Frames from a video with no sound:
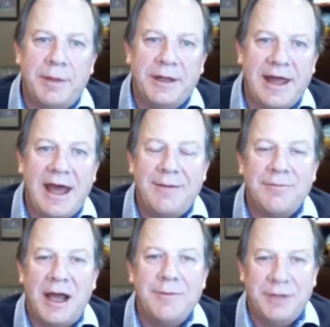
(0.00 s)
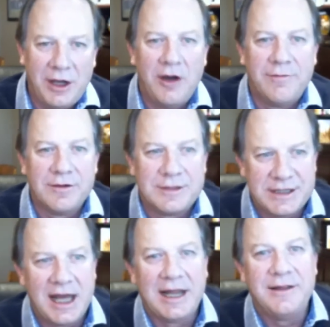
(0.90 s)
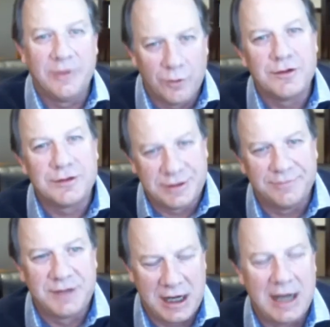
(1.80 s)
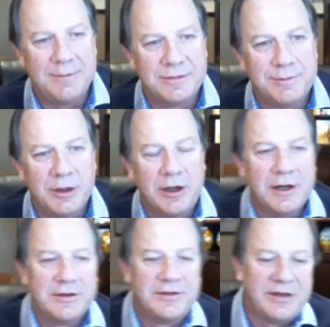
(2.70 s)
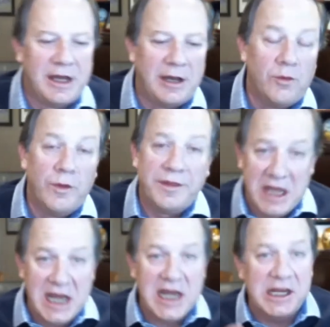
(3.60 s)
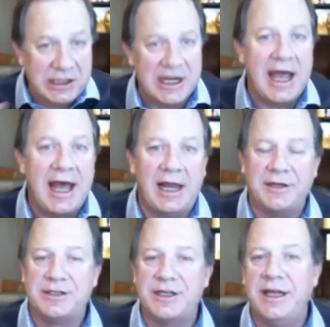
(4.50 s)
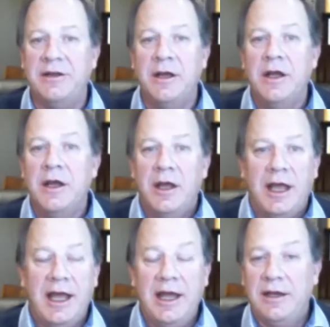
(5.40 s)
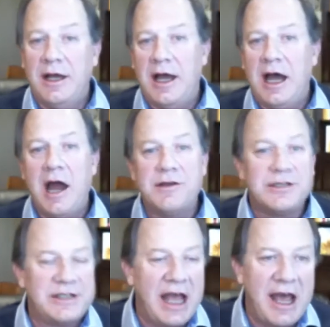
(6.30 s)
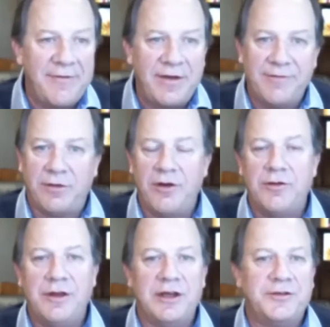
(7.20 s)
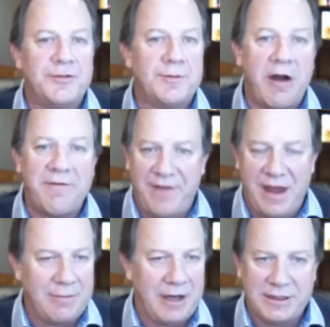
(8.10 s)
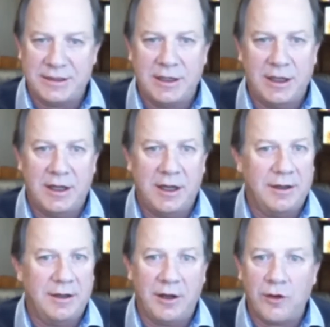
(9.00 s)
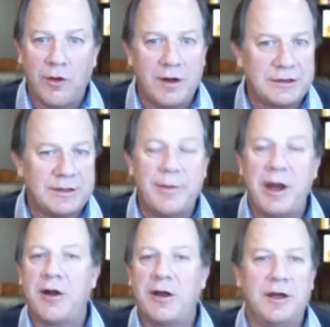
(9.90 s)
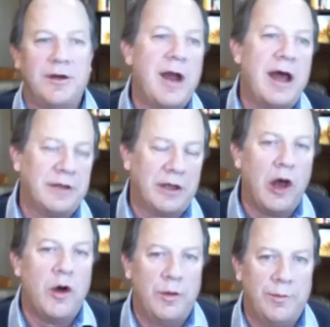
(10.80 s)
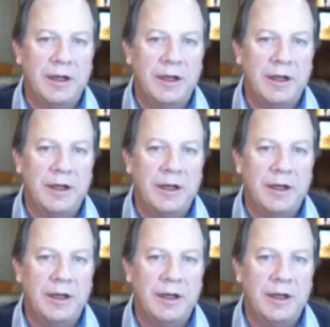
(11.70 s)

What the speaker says: but that might be overselling the worst of times, because with any challenge, and our staff have learned this from our families across America and around the globe.